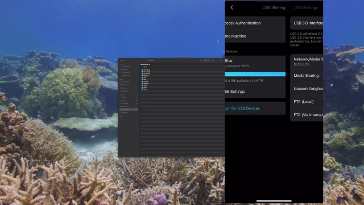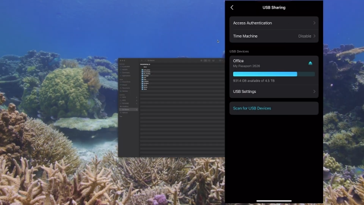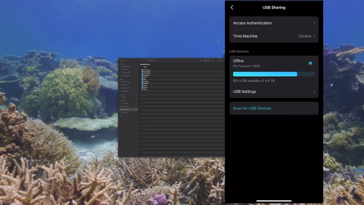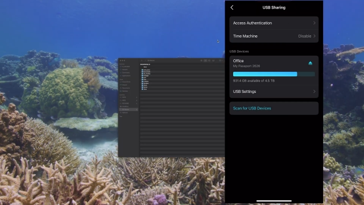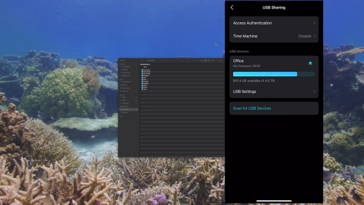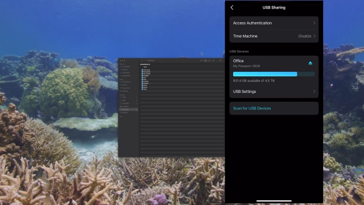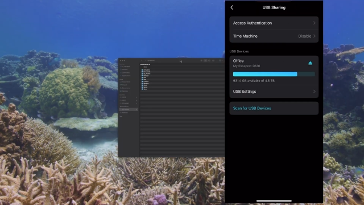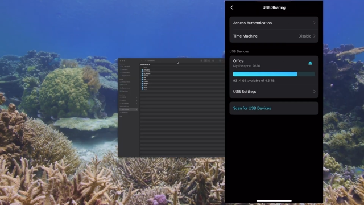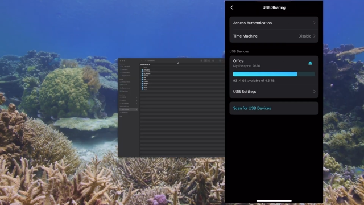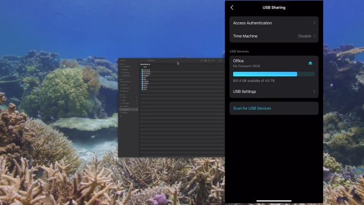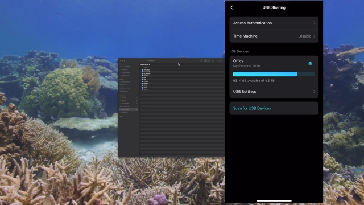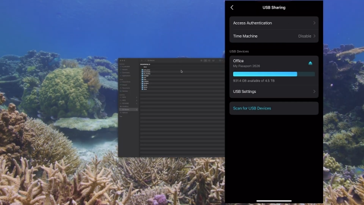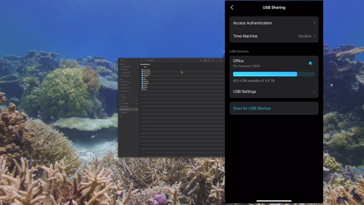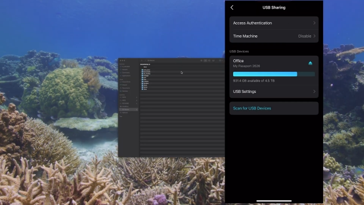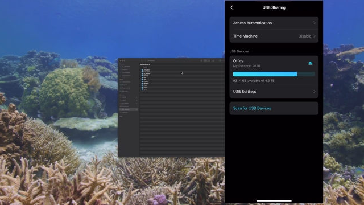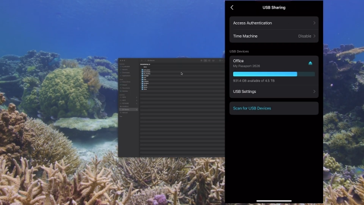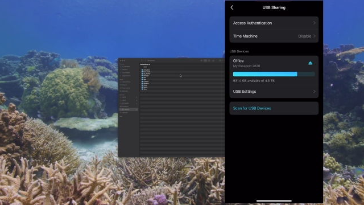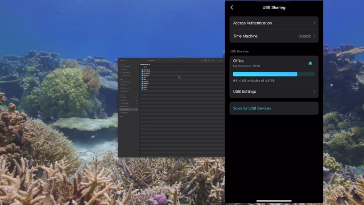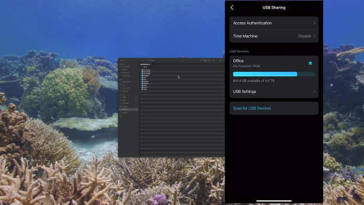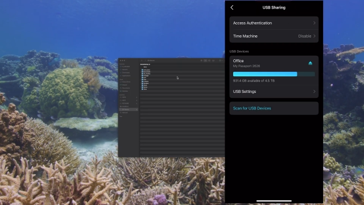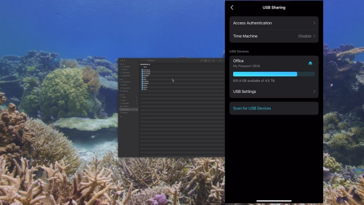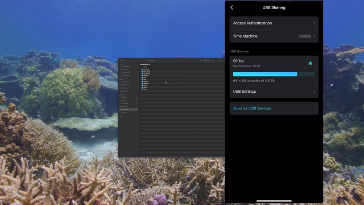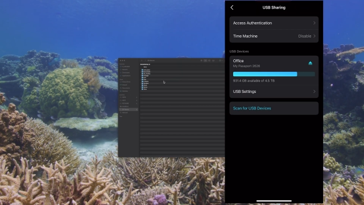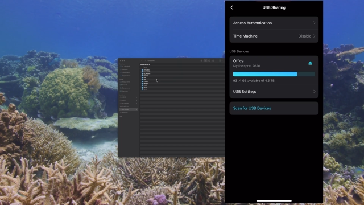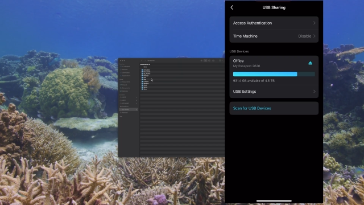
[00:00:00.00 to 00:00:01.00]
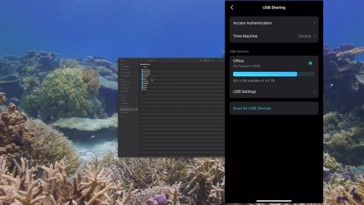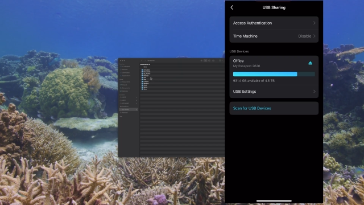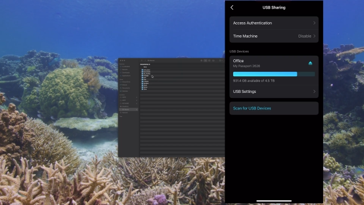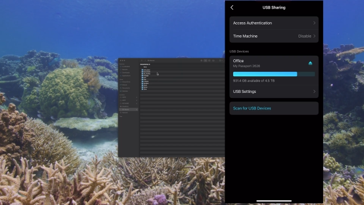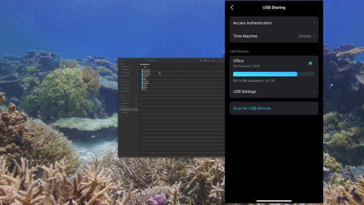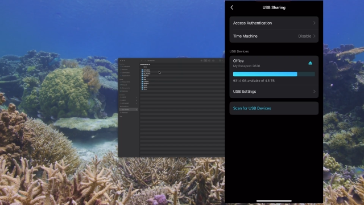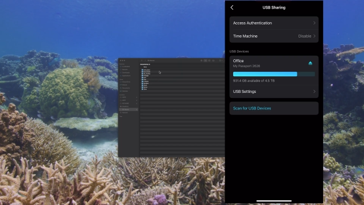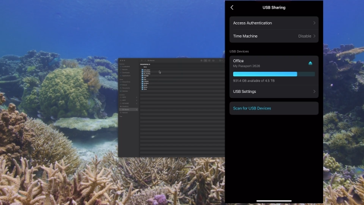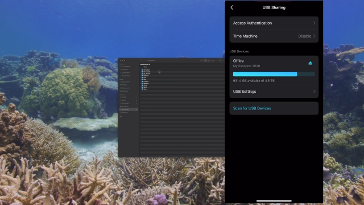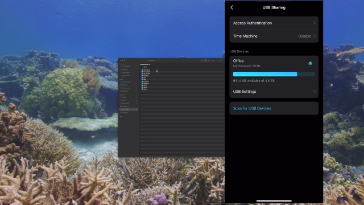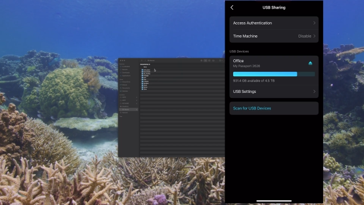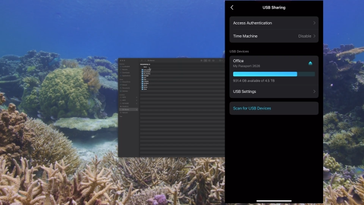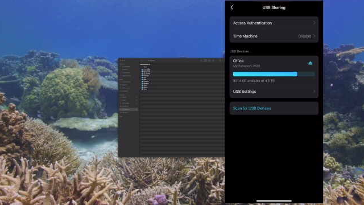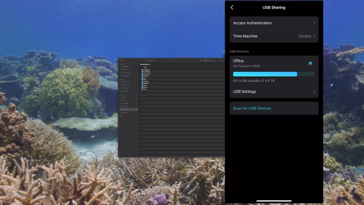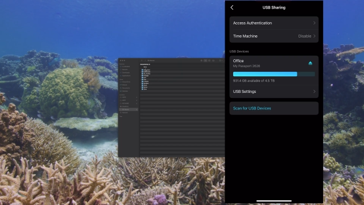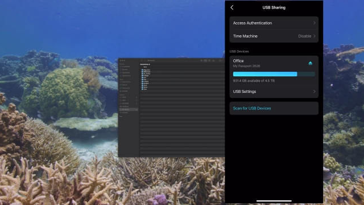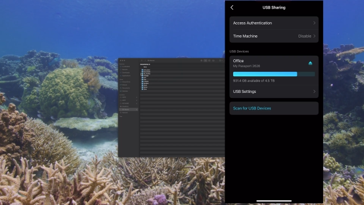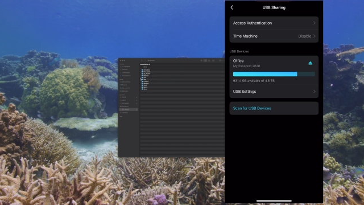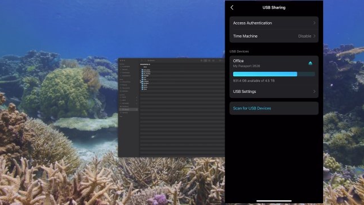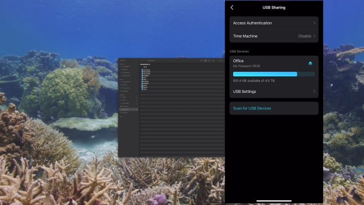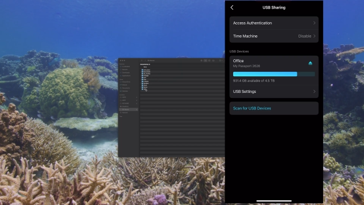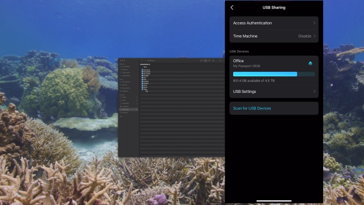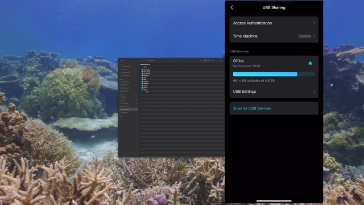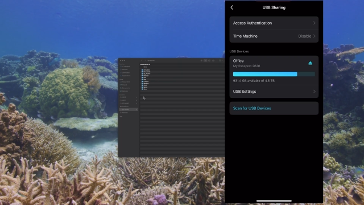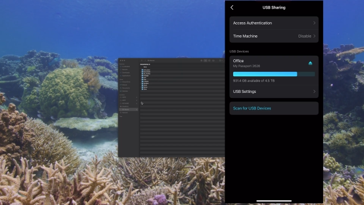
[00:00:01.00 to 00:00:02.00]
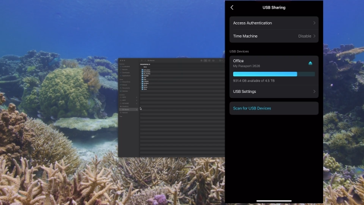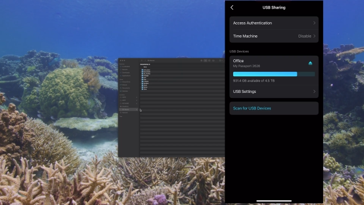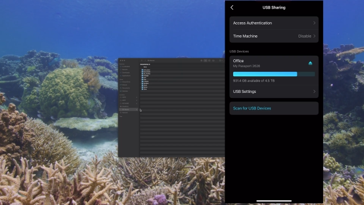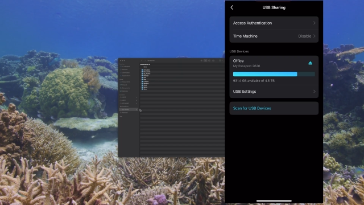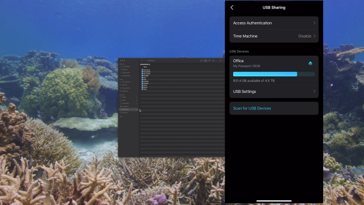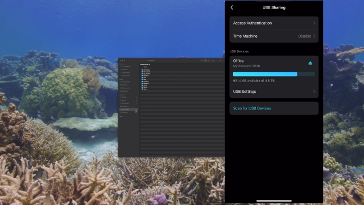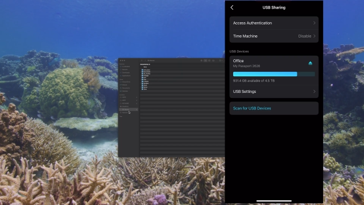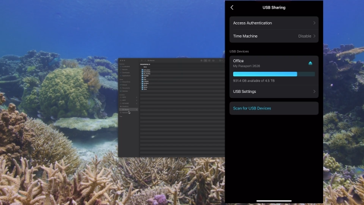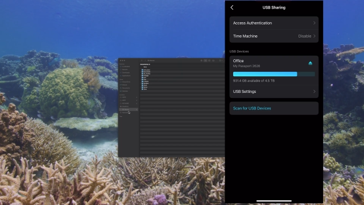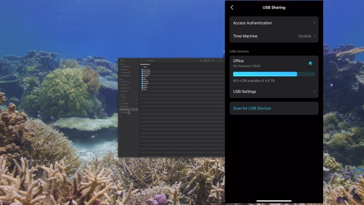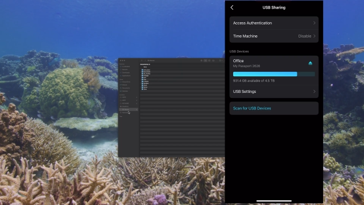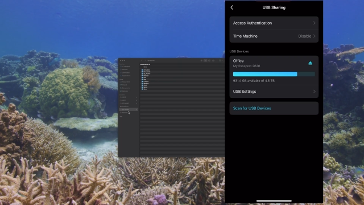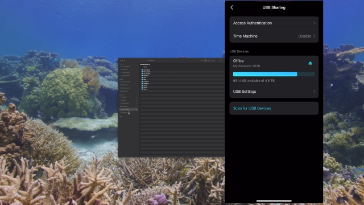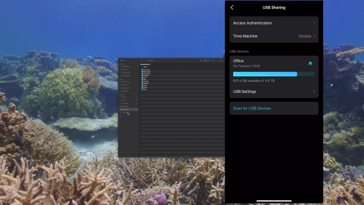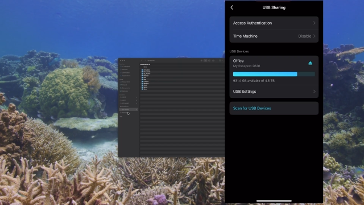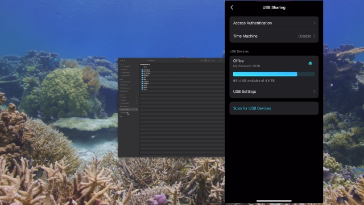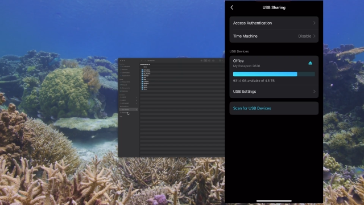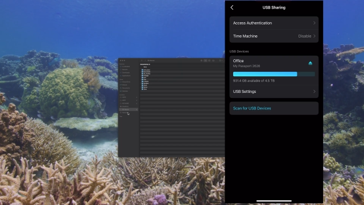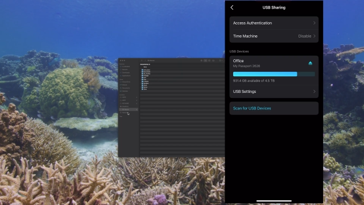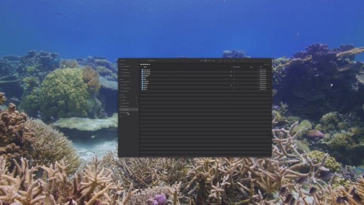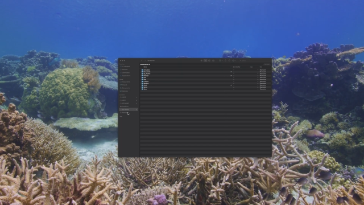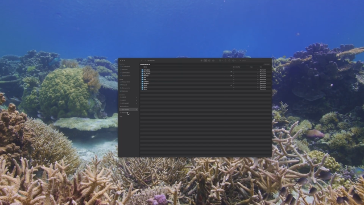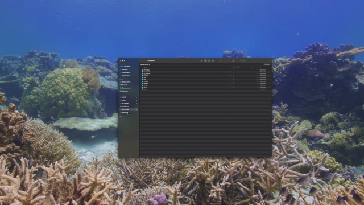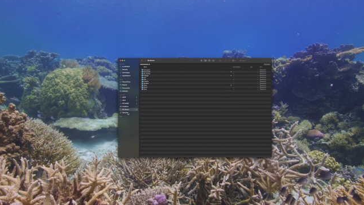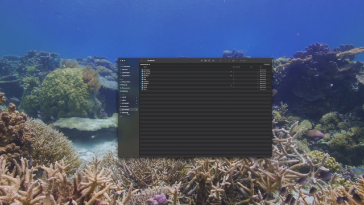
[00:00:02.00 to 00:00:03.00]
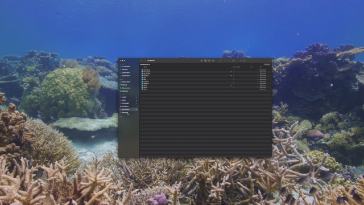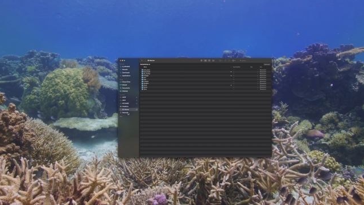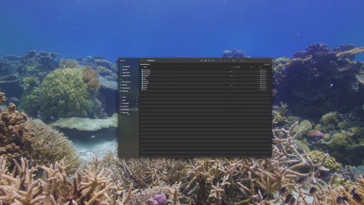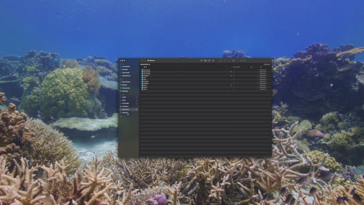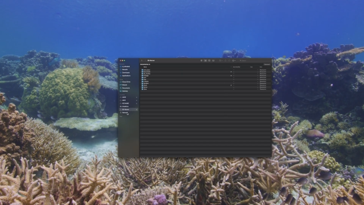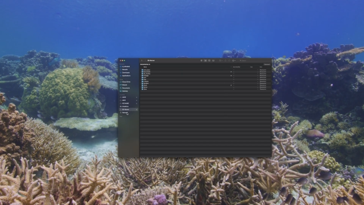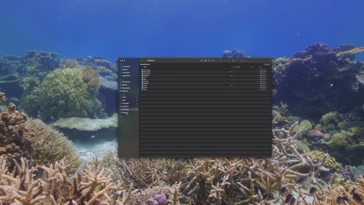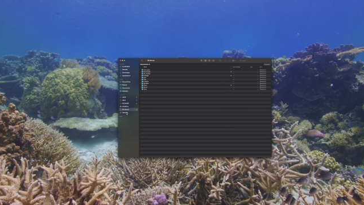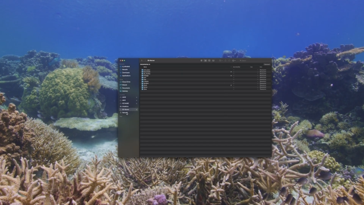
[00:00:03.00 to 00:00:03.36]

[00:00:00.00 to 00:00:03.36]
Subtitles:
(no speaker visible)